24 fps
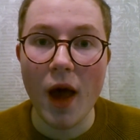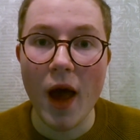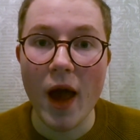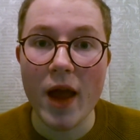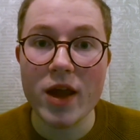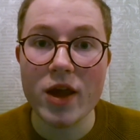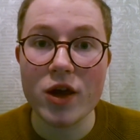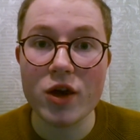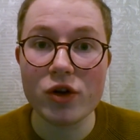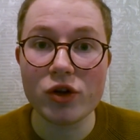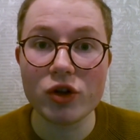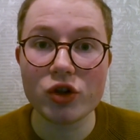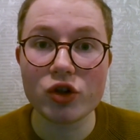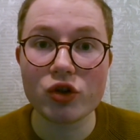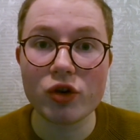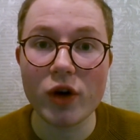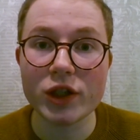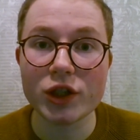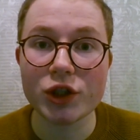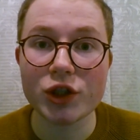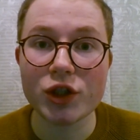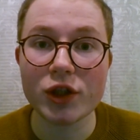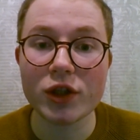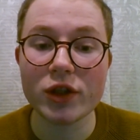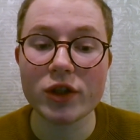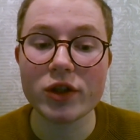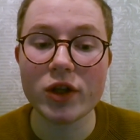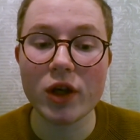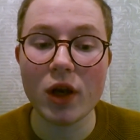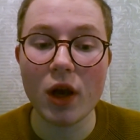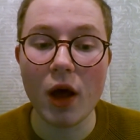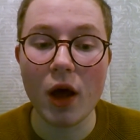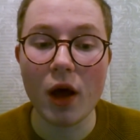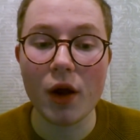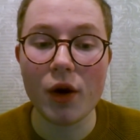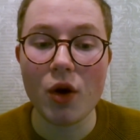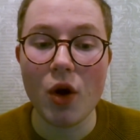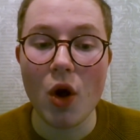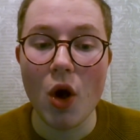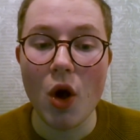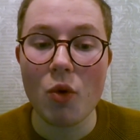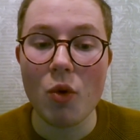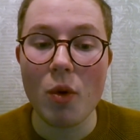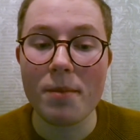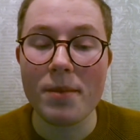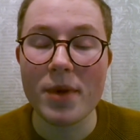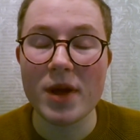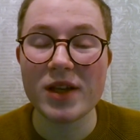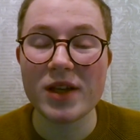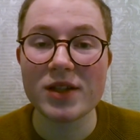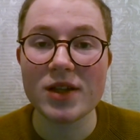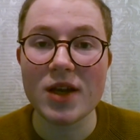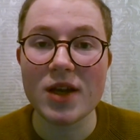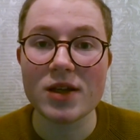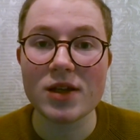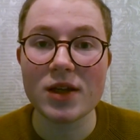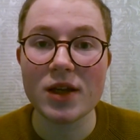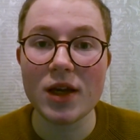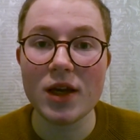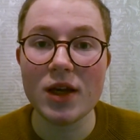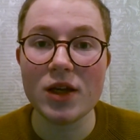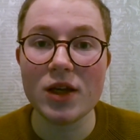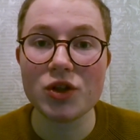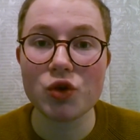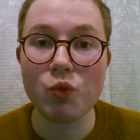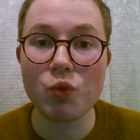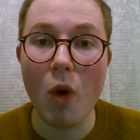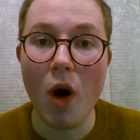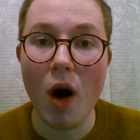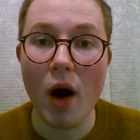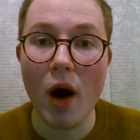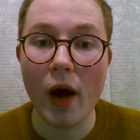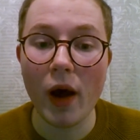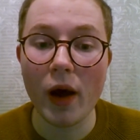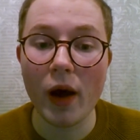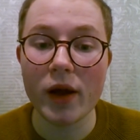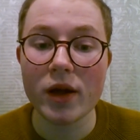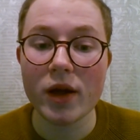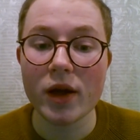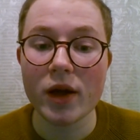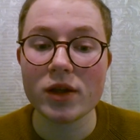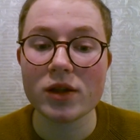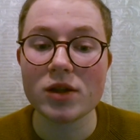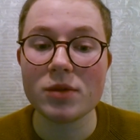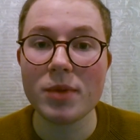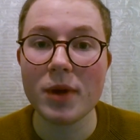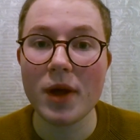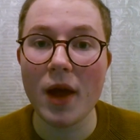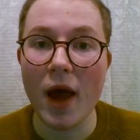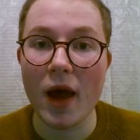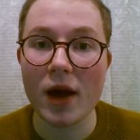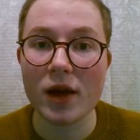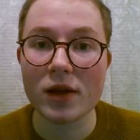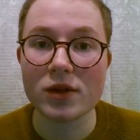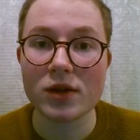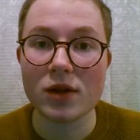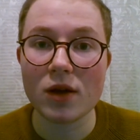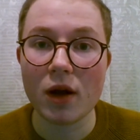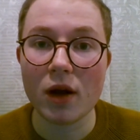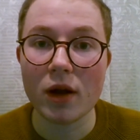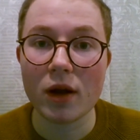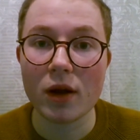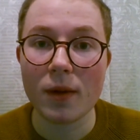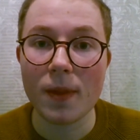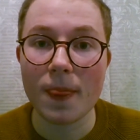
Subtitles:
a good strategy to learn would be setting each yi to be xi,